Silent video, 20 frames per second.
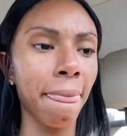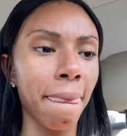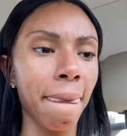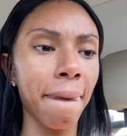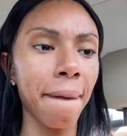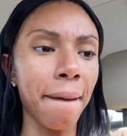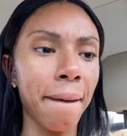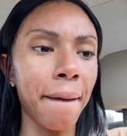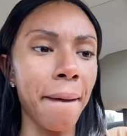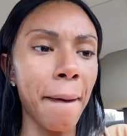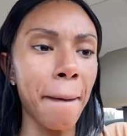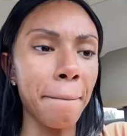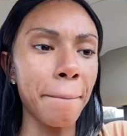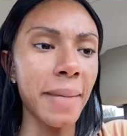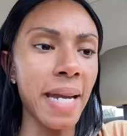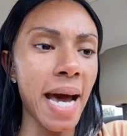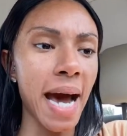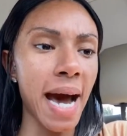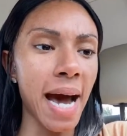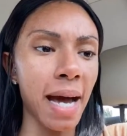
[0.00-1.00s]

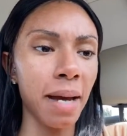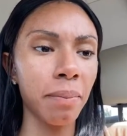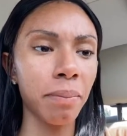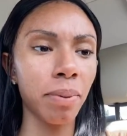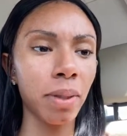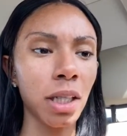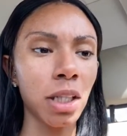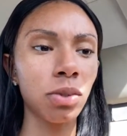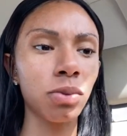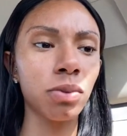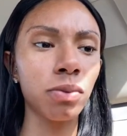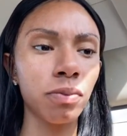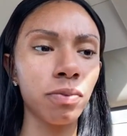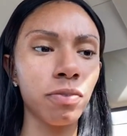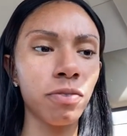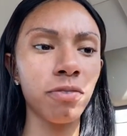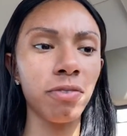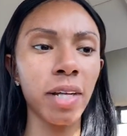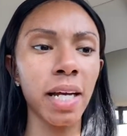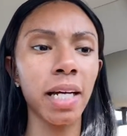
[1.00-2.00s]
9, please
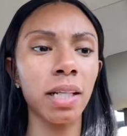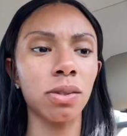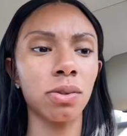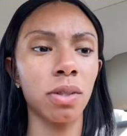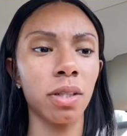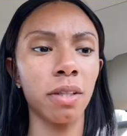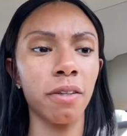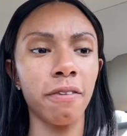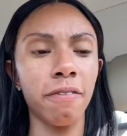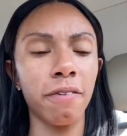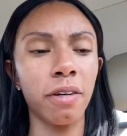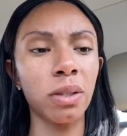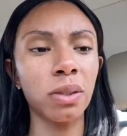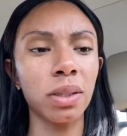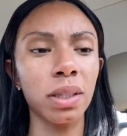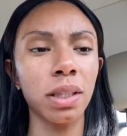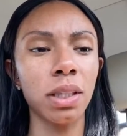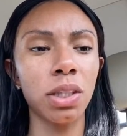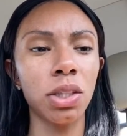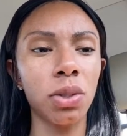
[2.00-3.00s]
reflect on the
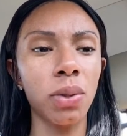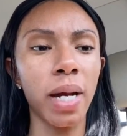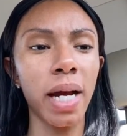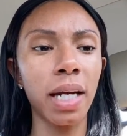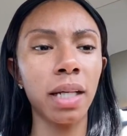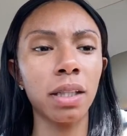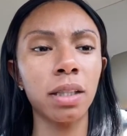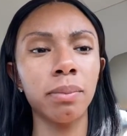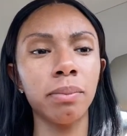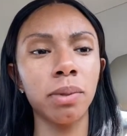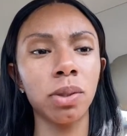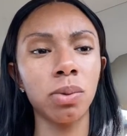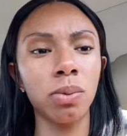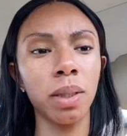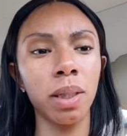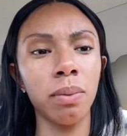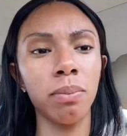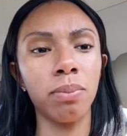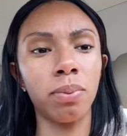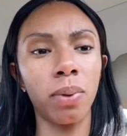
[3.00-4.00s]
first interaction
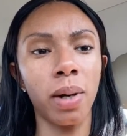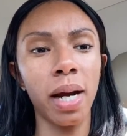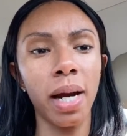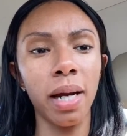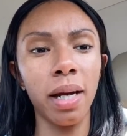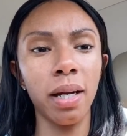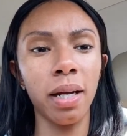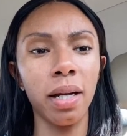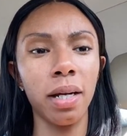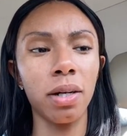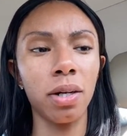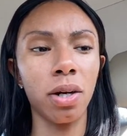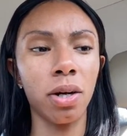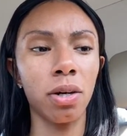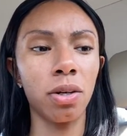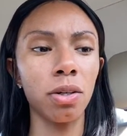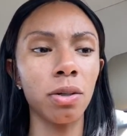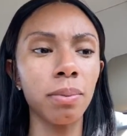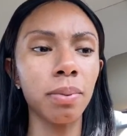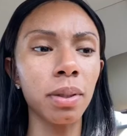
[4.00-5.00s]
between Brian and
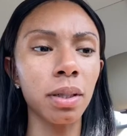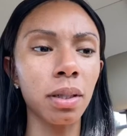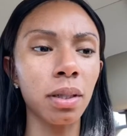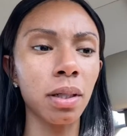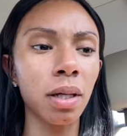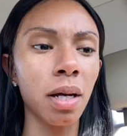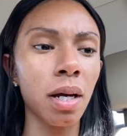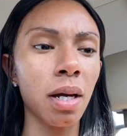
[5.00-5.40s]
Herbert.